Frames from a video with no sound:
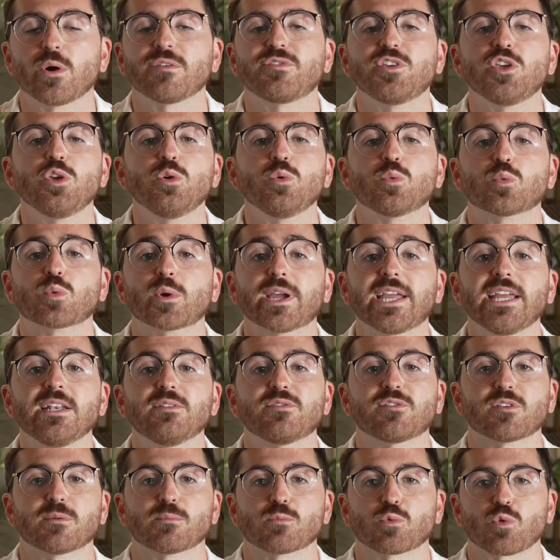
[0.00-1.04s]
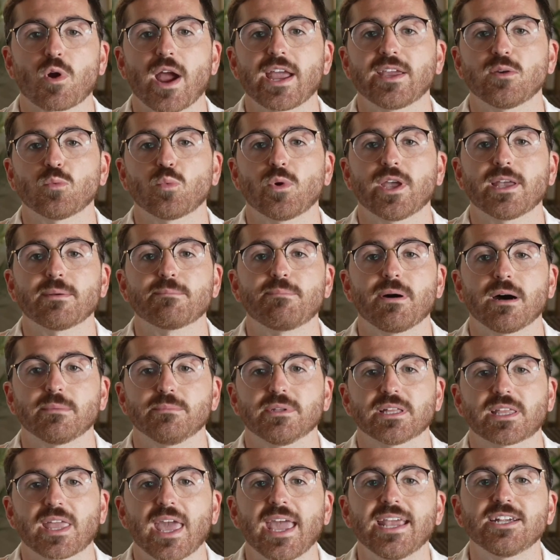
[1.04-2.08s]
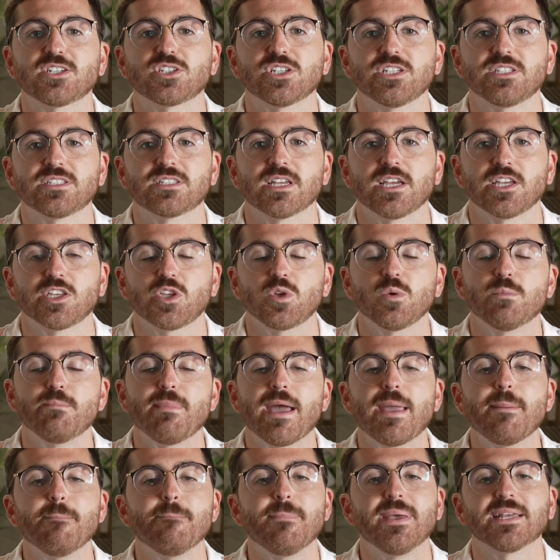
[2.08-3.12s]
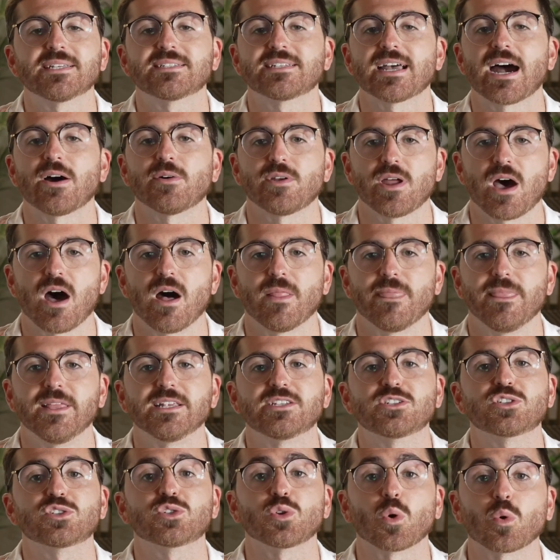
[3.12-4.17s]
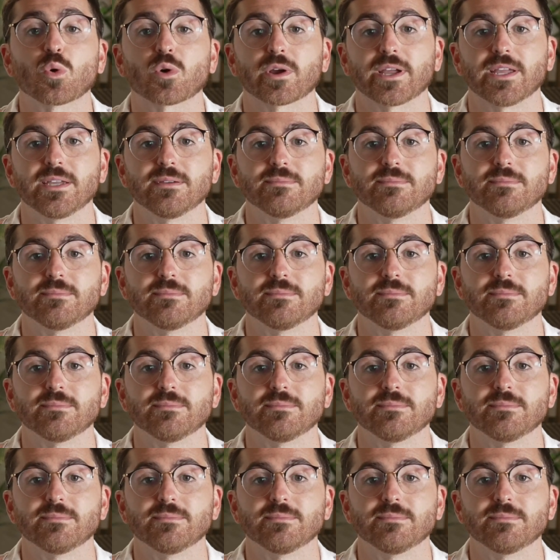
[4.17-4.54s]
if you read from right-wing publications, you may miss out on this story.